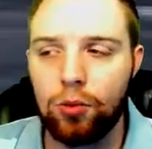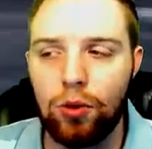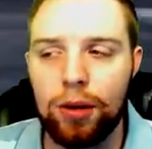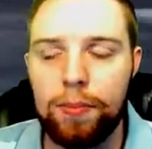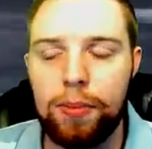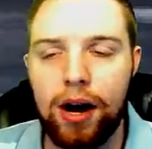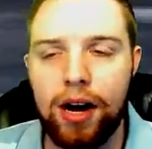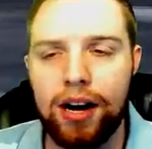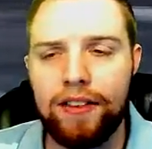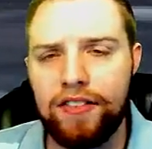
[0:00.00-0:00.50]

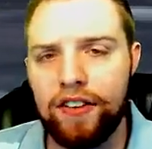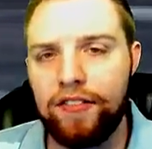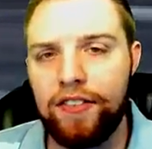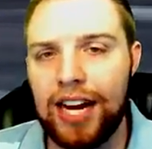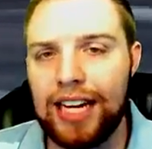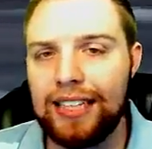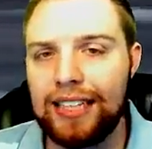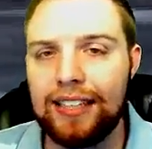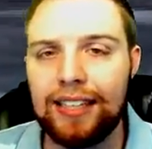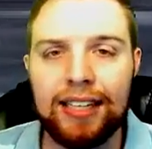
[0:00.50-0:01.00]
Wimpod if you
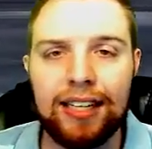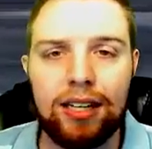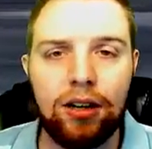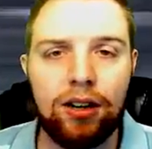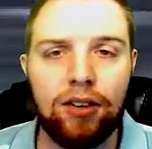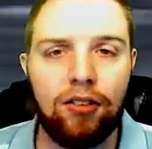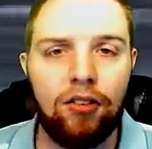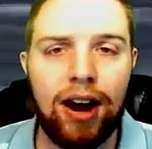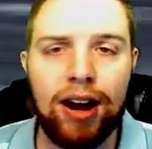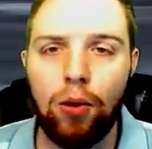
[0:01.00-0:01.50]
fainted it,
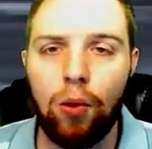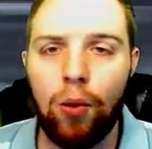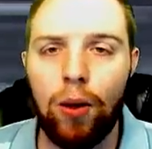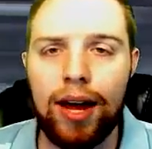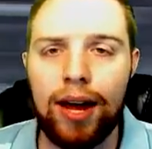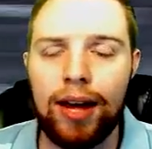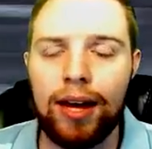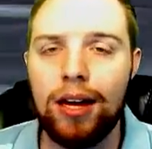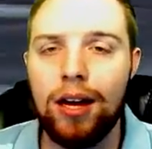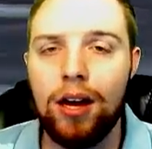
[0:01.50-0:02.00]
ran
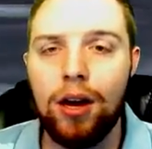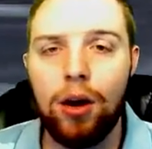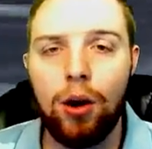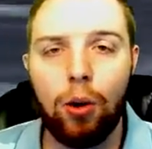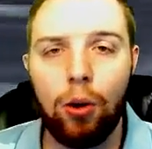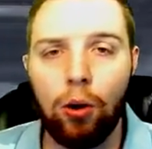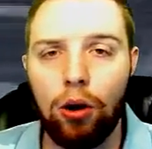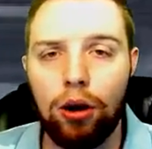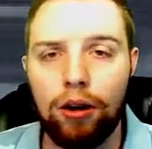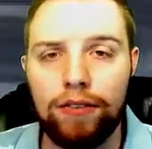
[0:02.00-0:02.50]
away,
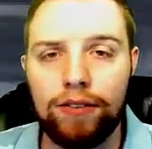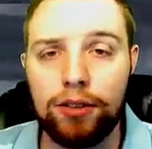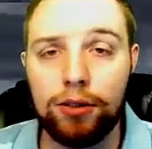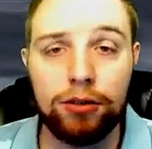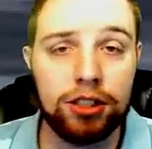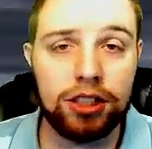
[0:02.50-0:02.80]
or if you